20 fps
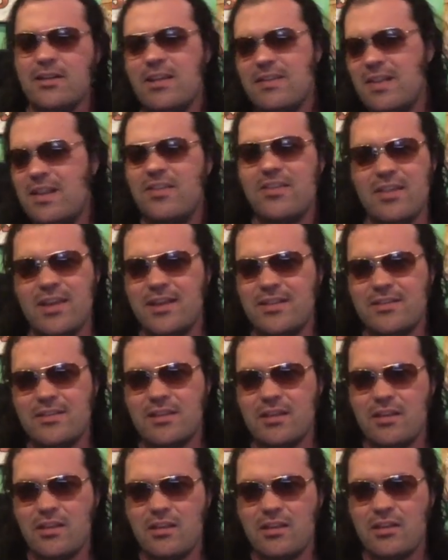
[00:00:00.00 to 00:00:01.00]
That's it.
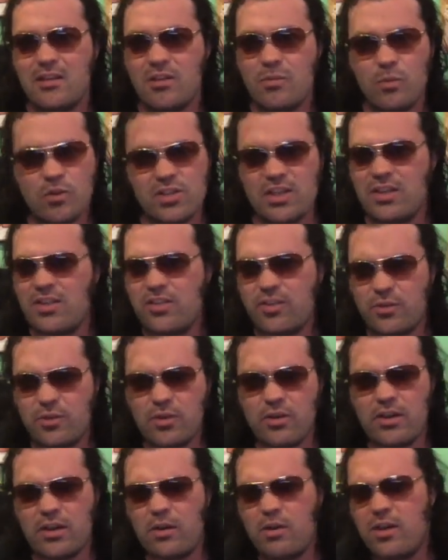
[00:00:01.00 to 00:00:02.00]
Which, that's so
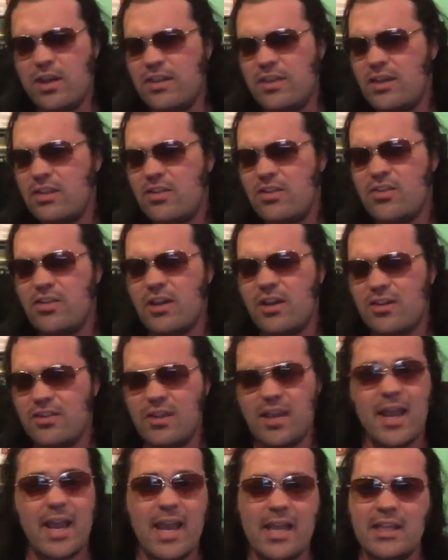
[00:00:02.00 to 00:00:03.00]
good. Okay, that sucks.
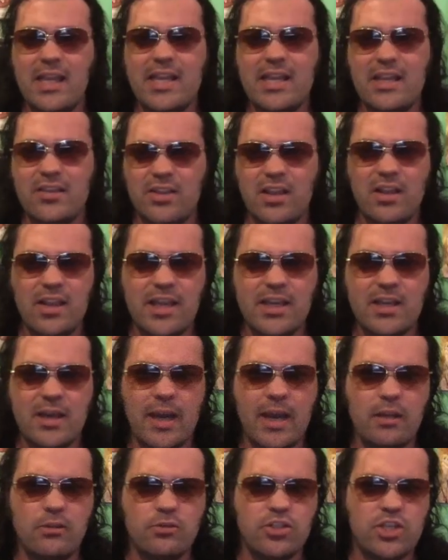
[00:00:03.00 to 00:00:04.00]
I like
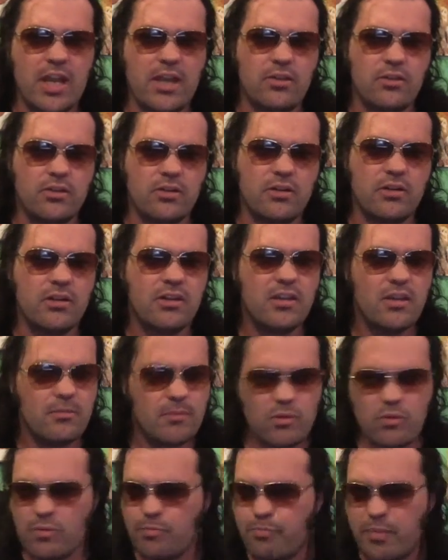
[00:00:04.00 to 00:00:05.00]
Kyle Chandler. He
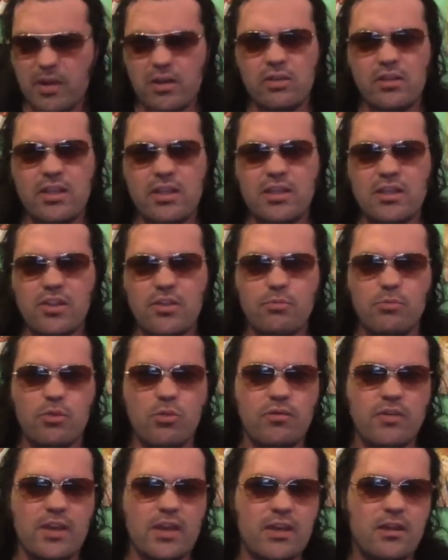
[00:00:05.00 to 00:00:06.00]
was barely in this
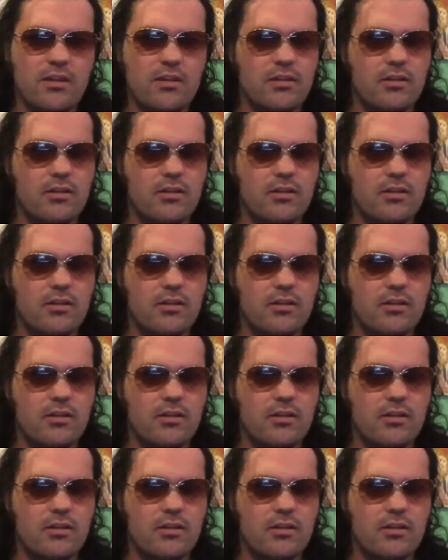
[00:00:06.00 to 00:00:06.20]
movie.